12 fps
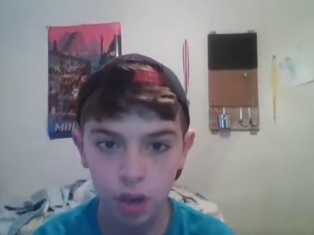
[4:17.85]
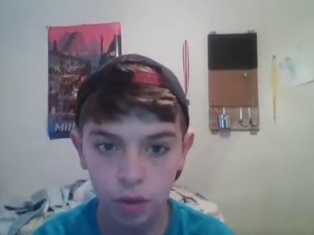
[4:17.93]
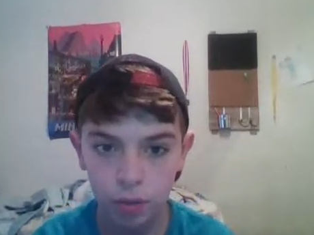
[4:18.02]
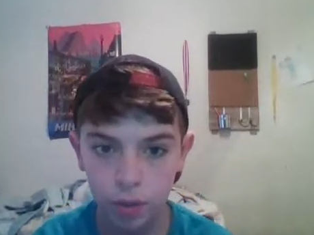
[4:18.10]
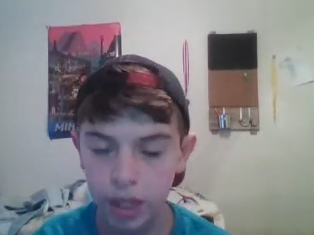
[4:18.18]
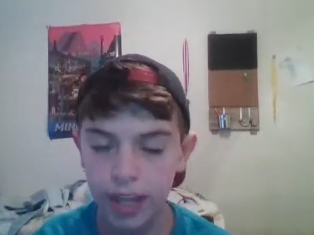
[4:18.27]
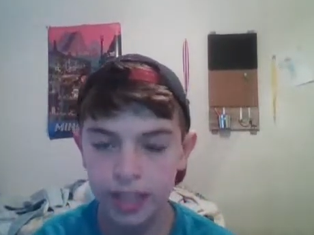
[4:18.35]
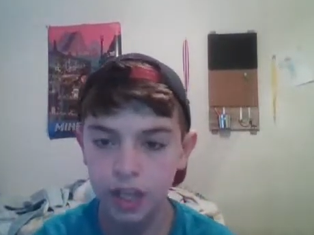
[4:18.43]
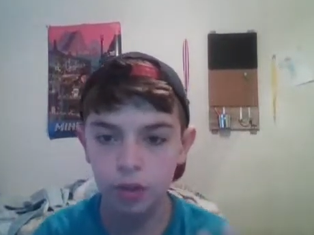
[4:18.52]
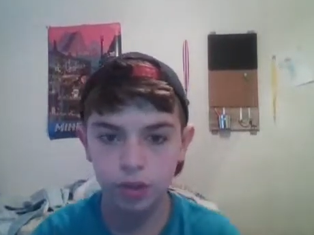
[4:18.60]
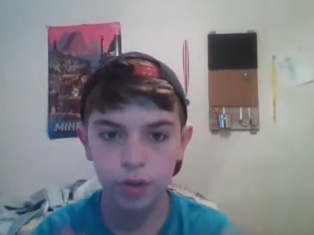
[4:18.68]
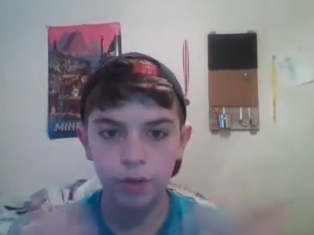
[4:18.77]
or like,
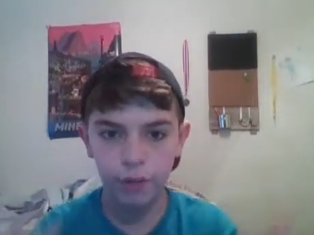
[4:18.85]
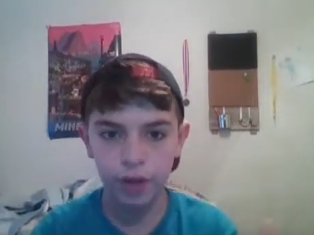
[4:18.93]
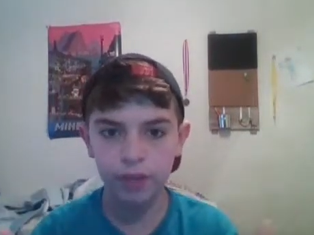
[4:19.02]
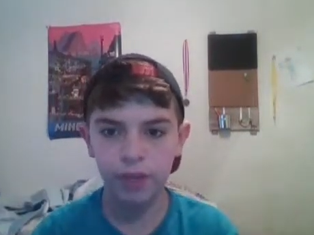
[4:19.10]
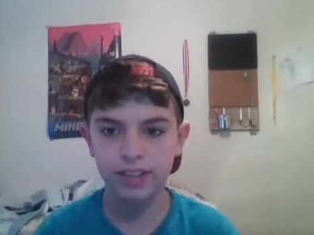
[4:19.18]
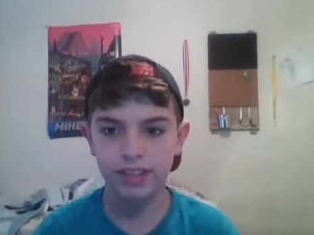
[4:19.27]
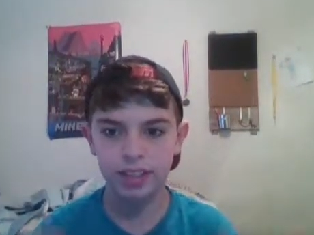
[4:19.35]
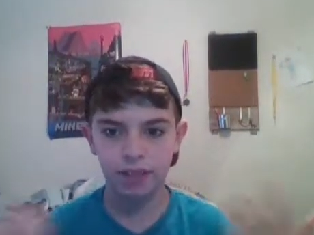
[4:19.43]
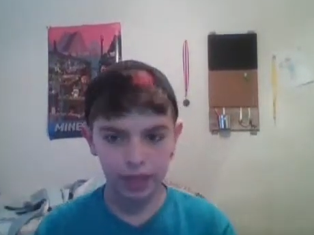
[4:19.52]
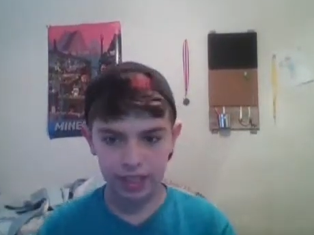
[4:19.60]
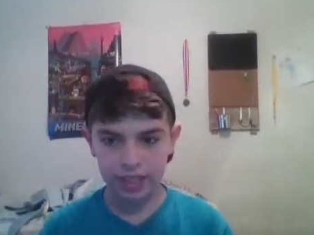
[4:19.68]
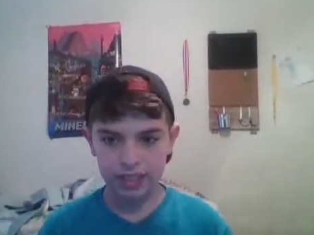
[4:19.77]
no, do a fundraising
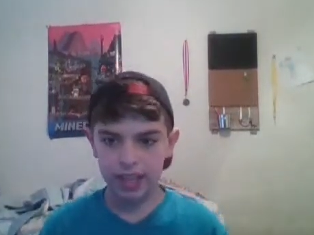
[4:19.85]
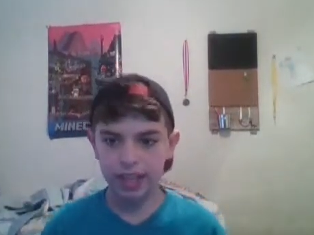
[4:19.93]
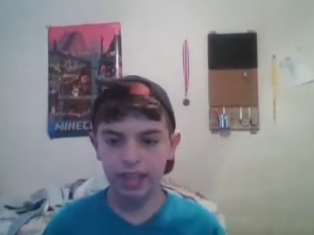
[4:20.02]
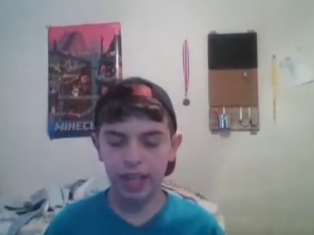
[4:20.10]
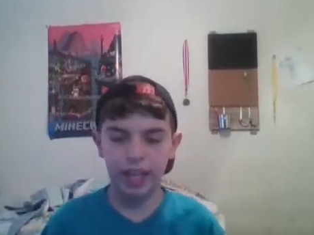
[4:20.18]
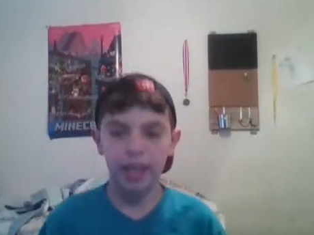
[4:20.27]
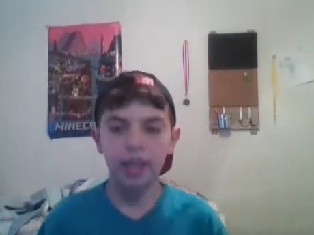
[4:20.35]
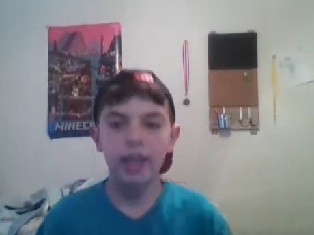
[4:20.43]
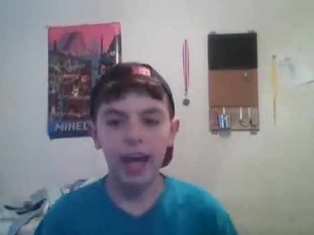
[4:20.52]
event and, like,